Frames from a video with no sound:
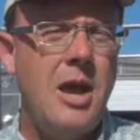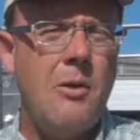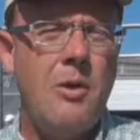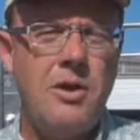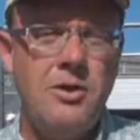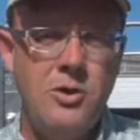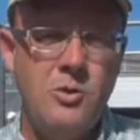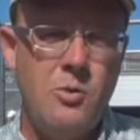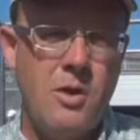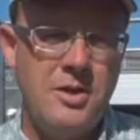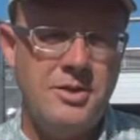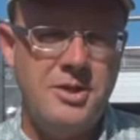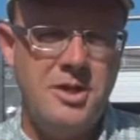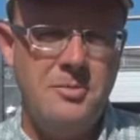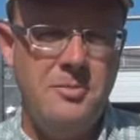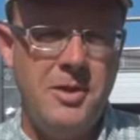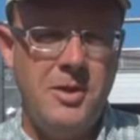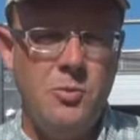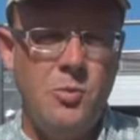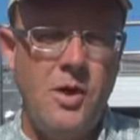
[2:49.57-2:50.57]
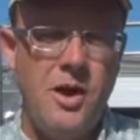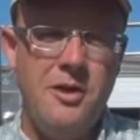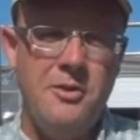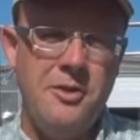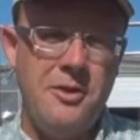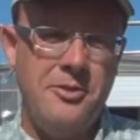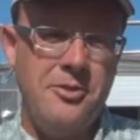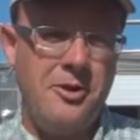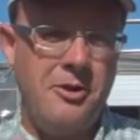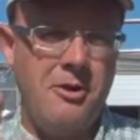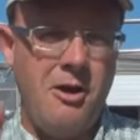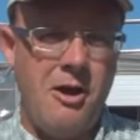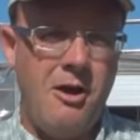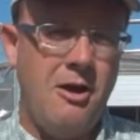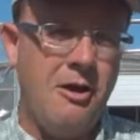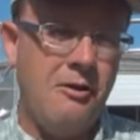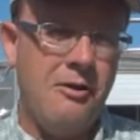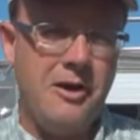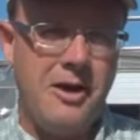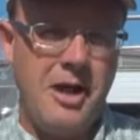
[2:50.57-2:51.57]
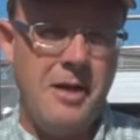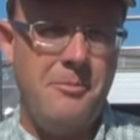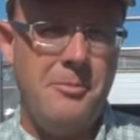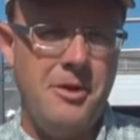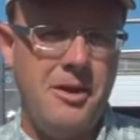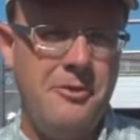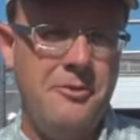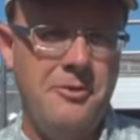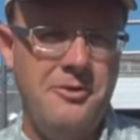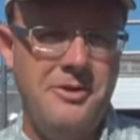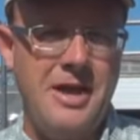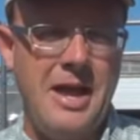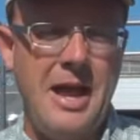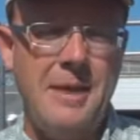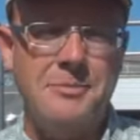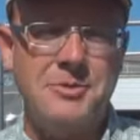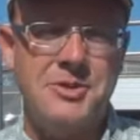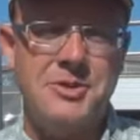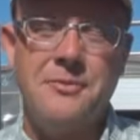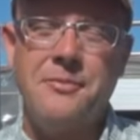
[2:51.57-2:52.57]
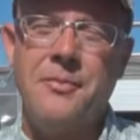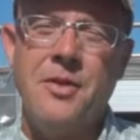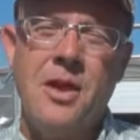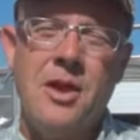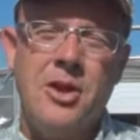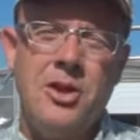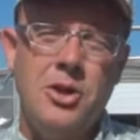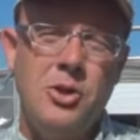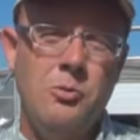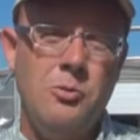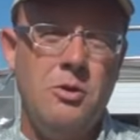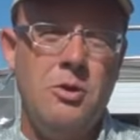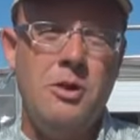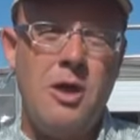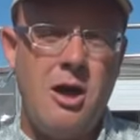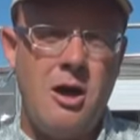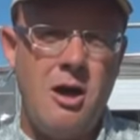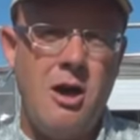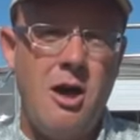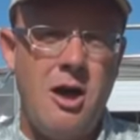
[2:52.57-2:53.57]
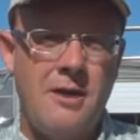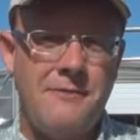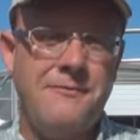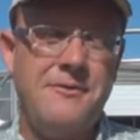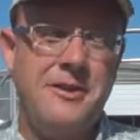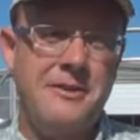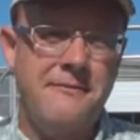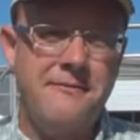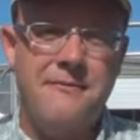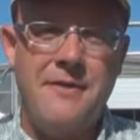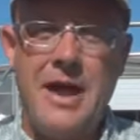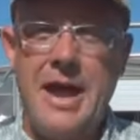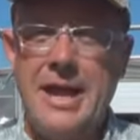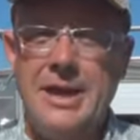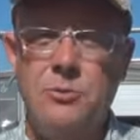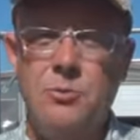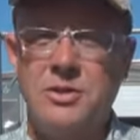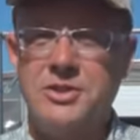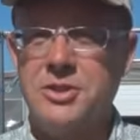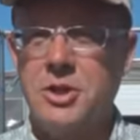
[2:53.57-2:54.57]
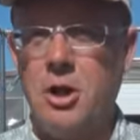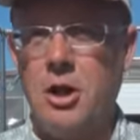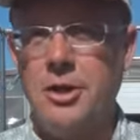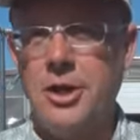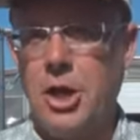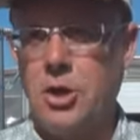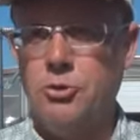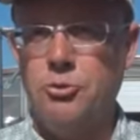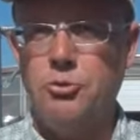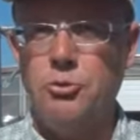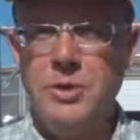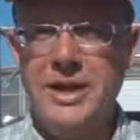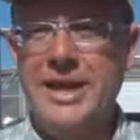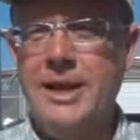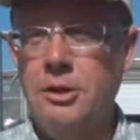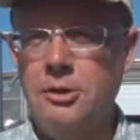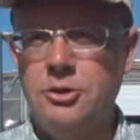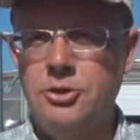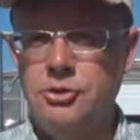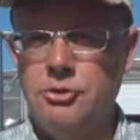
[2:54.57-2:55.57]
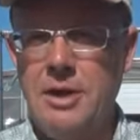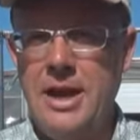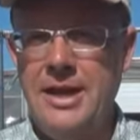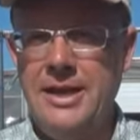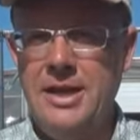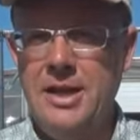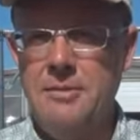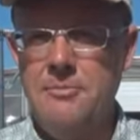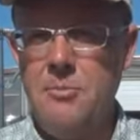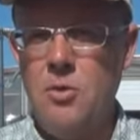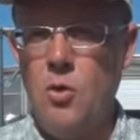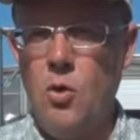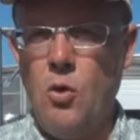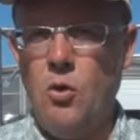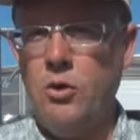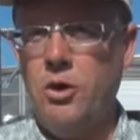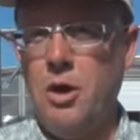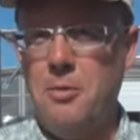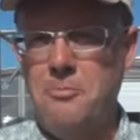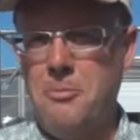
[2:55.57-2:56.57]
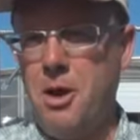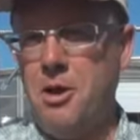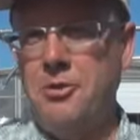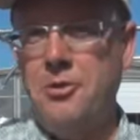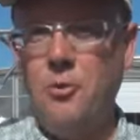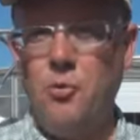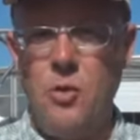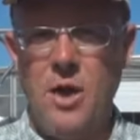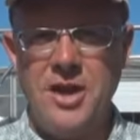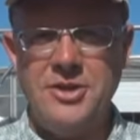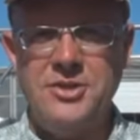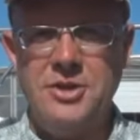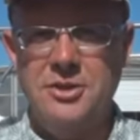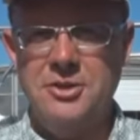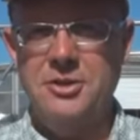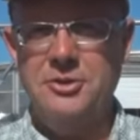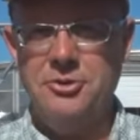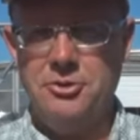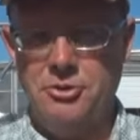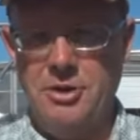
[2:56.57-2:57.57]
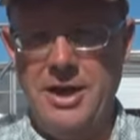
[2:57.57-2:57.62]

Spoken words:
Now I do want you to be aware that there are a couple other types. You will often find what's called a regal geranium or a Martha Washington